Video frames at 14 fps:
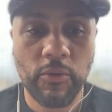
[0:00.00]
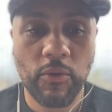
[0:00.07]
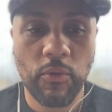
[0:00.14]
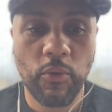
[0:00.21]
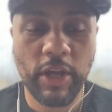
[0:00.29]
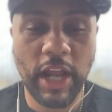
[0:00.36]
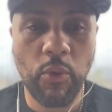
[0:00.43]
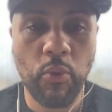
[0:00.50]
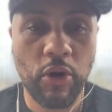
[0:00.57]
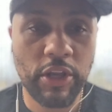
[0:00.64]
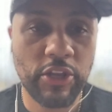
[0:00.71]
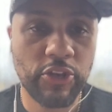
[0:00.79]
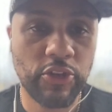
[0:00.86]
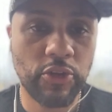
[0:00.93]
what I want
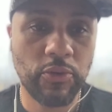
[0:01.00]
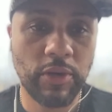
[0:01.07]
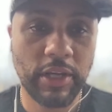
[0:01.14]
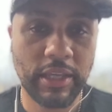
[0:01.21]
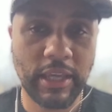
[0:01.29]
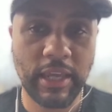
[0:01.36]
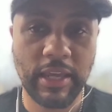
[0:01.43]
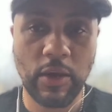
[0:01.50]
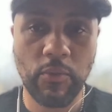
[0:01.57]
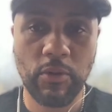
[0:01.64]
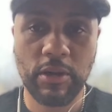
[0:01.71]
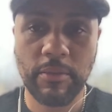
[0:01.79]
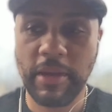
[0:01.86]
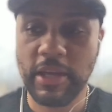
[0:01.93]
to do, again, I
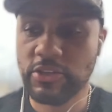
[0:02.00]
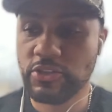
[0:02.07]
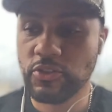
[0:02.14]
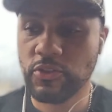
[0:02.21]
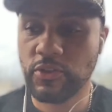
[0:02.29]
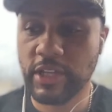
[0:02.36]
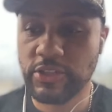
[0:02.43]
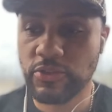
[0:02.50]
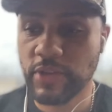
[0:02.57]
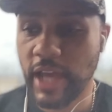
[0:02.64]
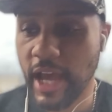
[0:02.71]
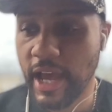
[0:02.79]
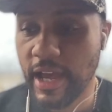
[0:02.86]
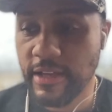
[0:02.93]
want to make sure that you
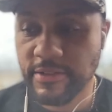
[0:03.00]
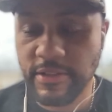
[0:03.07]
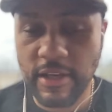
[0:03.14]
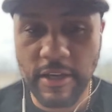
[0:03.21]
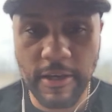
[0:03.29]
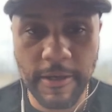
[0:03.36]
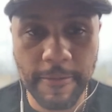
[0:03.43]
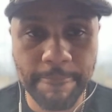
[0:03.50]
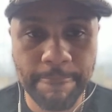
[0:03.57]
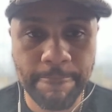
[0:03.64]
guys uh,